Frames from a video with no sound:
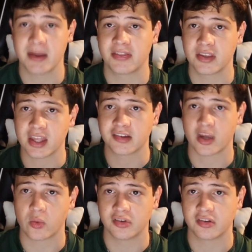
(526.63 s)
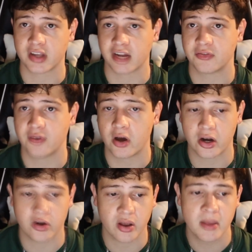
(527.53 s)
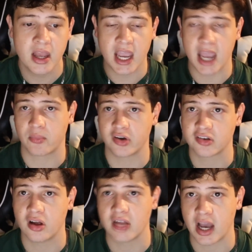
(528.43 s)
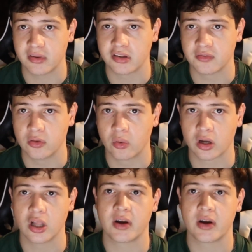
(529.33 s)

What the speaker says: I think that Zach Wilson's got his foot under him, and Breece Hall now is the full workload.